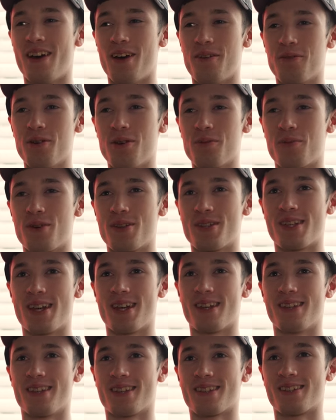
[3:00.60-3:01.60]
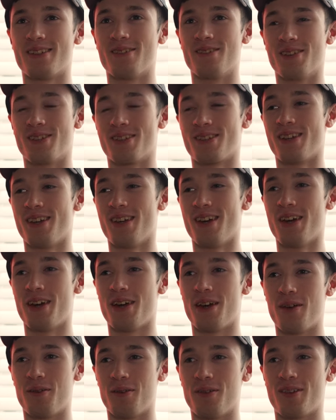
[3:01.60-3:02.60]
We're in a prosthetics.
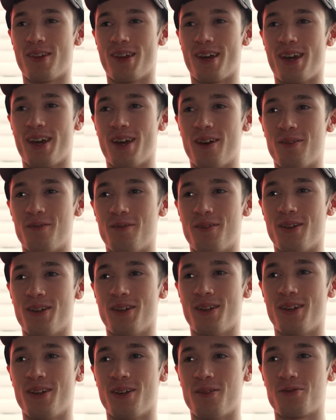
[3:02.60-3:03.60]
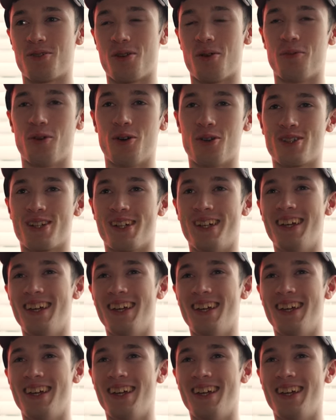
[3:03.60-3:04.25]
It was top notch.